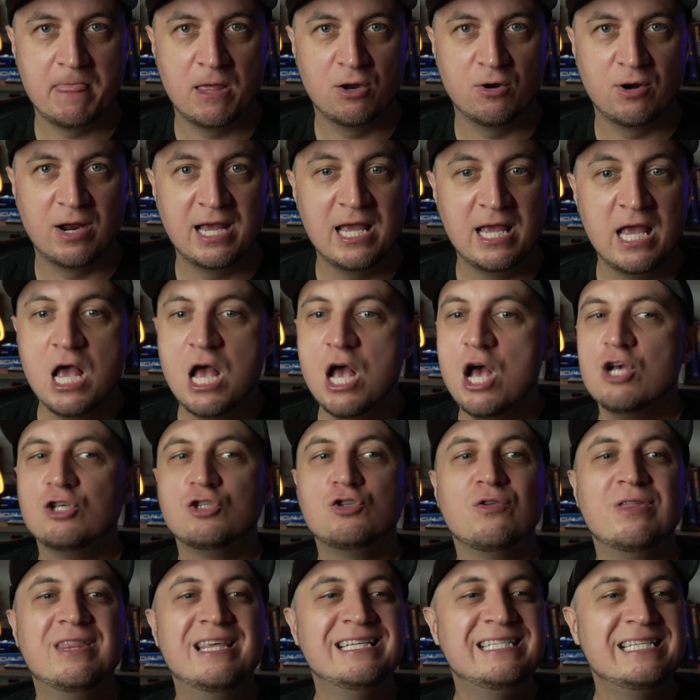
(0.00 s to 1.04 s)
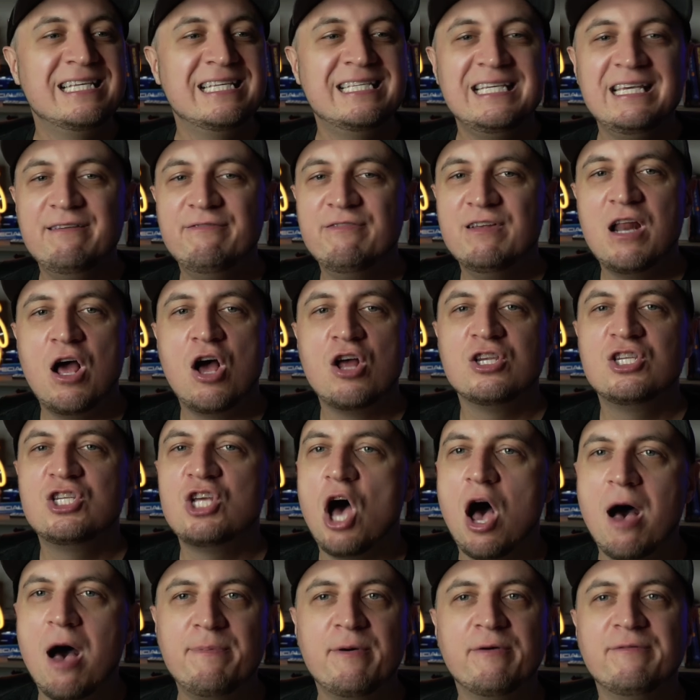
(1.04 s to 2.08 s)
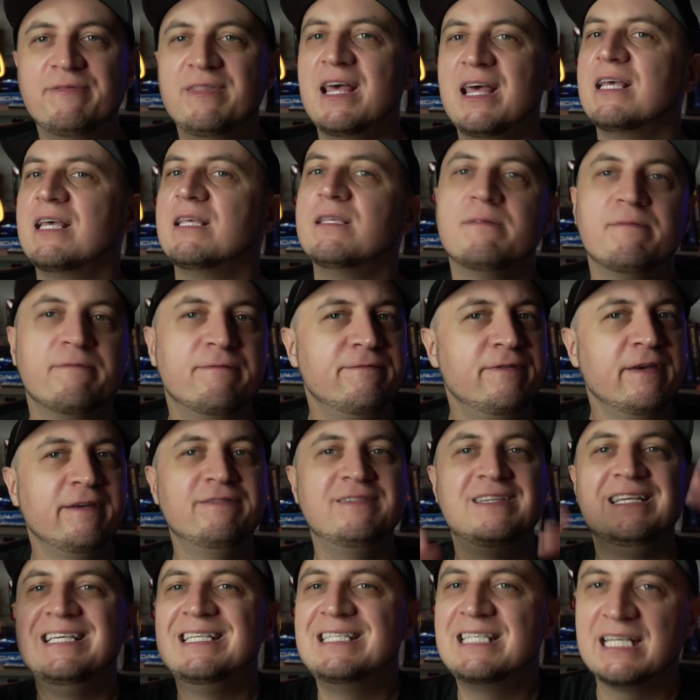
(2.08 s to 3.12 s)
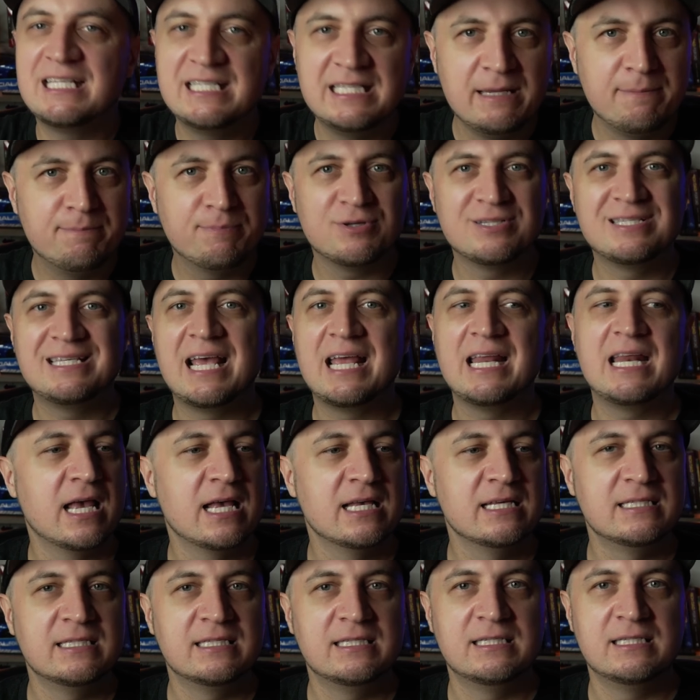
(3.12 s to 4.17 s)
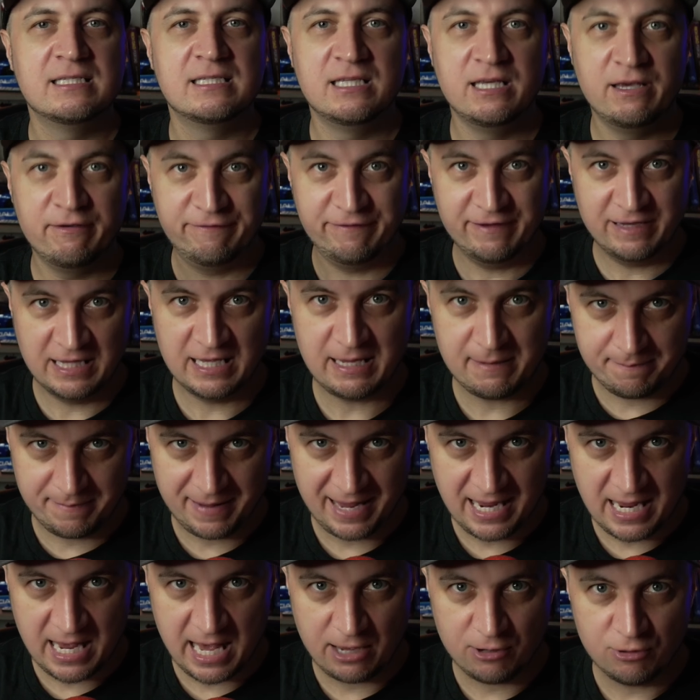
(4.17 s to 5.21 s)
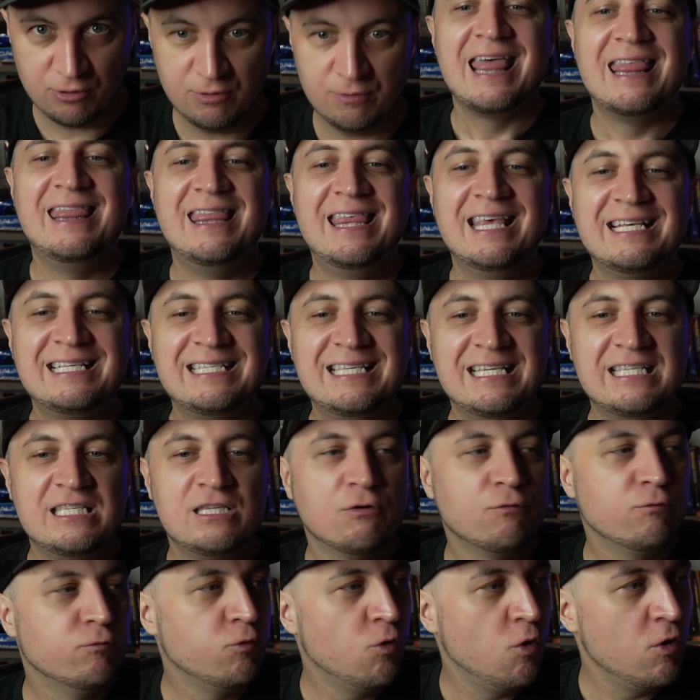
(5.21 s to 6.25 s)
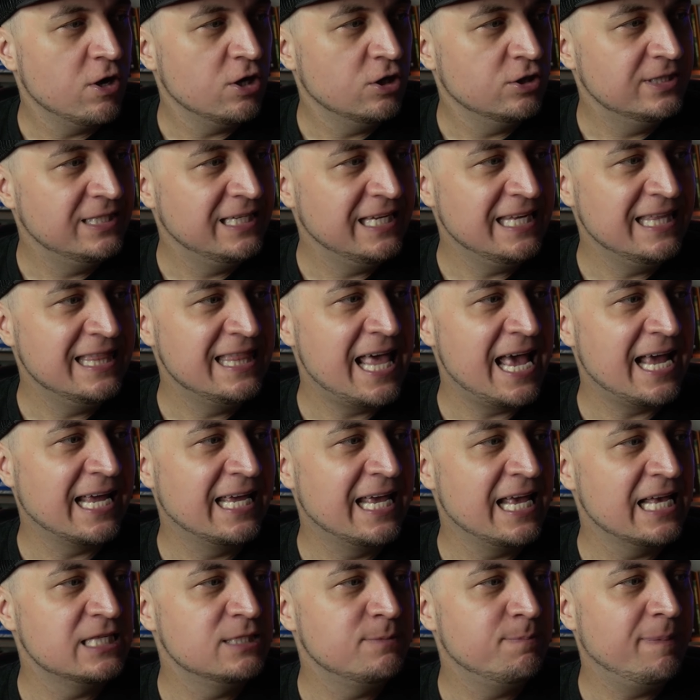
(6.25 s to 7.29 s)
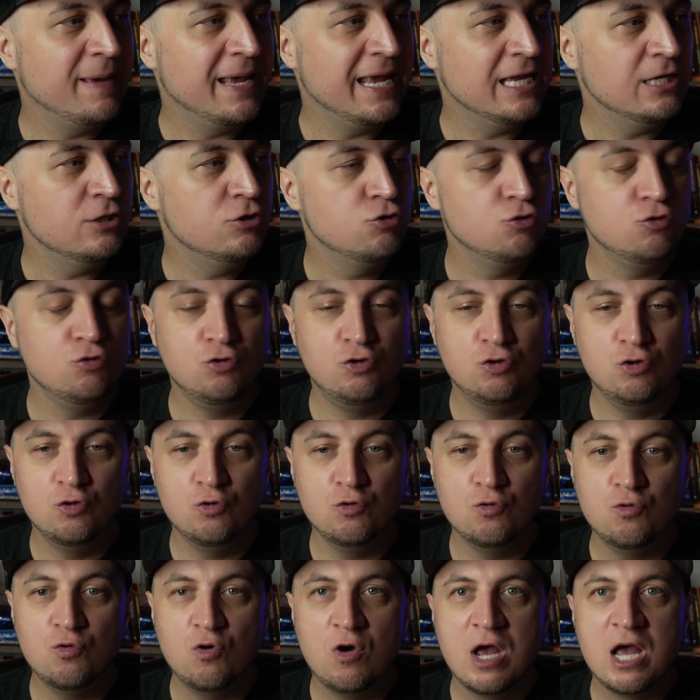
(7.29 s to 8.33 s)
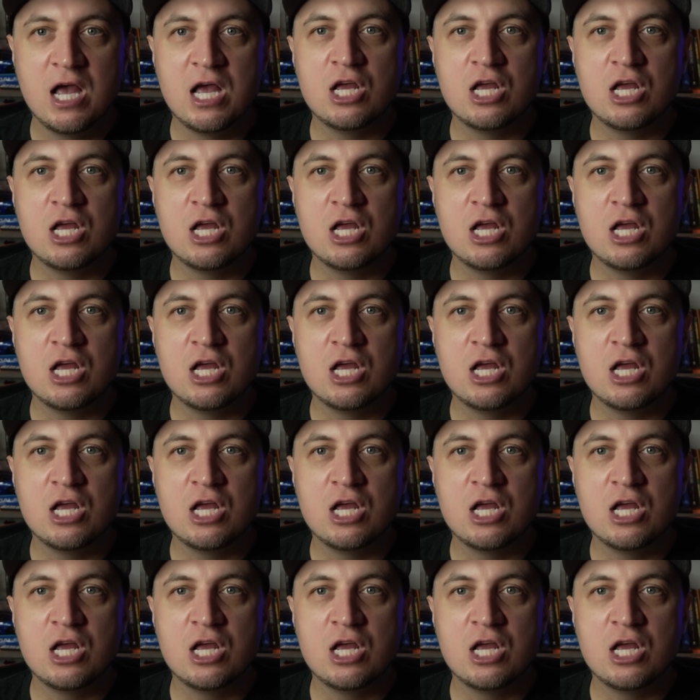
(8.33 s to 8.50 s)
All right. So this is even on top of the 50, 60% as the affiliate payout. This is the royalty that gets paid to you